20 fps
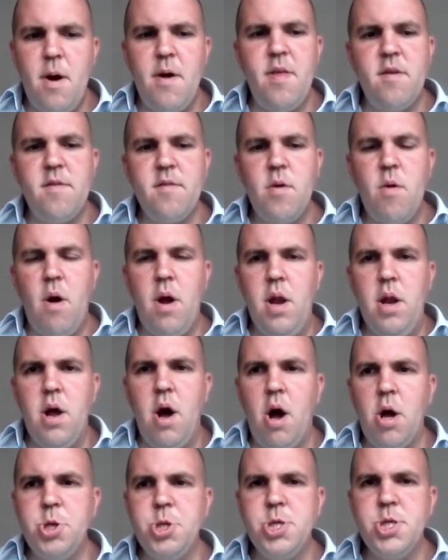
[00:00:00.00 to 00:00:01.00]
by this quite
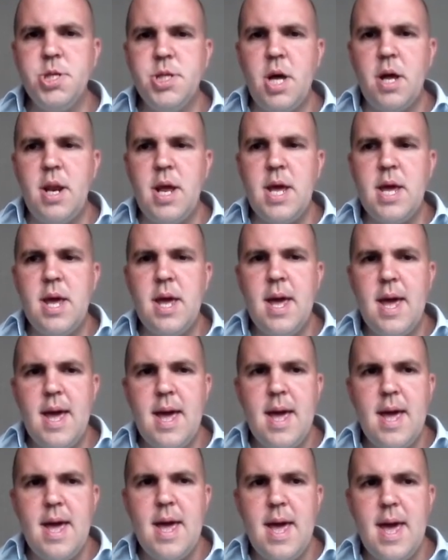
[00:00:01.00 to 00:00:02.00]
large study
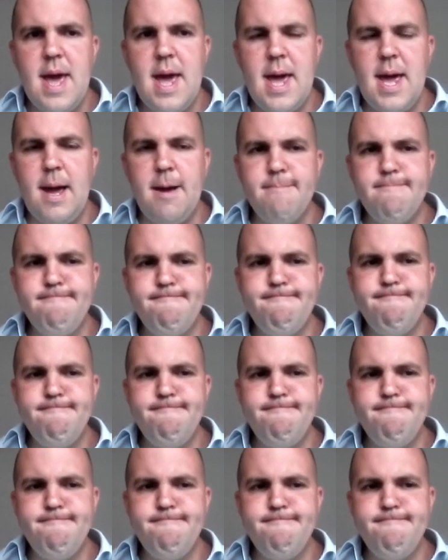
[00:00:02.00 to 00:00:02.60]
here.